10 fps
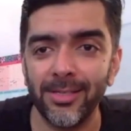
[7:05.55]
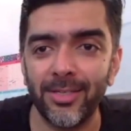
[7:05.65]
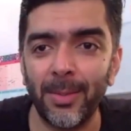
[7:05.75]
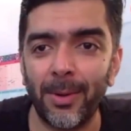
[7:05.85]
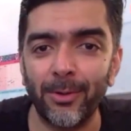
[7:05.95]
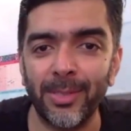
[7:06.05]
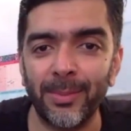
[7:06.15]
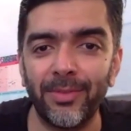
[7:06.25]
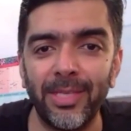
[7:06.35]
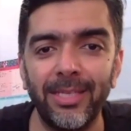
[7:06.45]
ship out
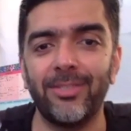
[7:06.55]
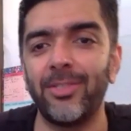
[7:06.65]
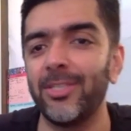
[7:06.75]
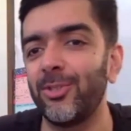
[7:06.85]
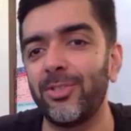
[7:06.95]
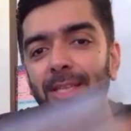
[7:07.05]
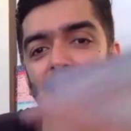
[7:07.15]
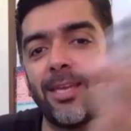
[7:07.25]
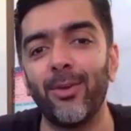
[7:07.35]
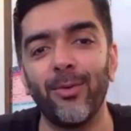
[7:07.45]
some of these just to say
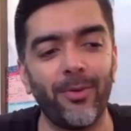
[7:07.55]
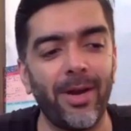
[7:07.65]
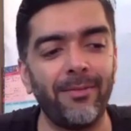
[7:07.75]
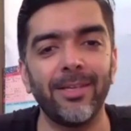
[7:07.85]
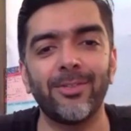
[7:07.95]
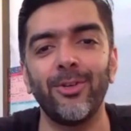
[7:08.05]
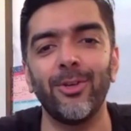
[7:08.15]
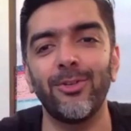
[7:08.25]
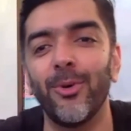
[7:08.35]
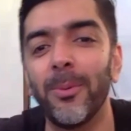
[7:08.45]
thank you for having us on
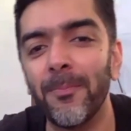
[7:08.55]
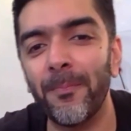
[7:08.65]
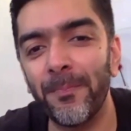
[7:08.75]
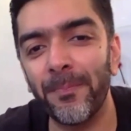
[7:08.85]
your show.